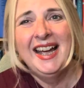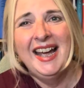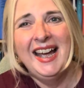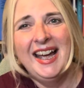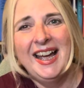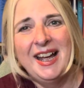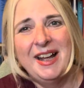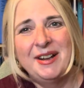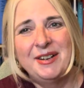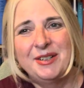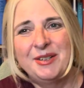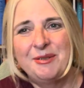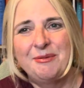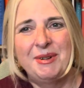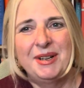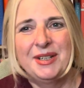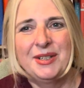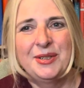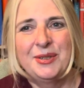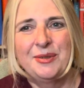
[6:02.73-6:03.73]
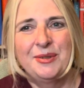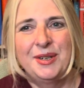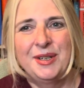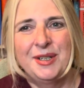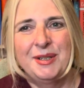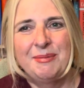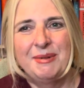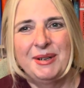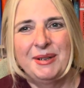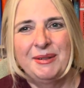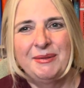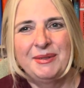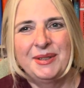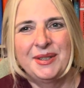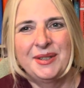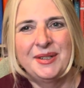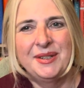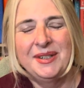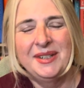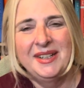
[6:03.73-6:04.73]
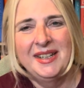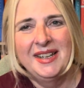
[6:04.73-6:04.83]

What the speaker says: I don't know why it's talking to me all of a sudden.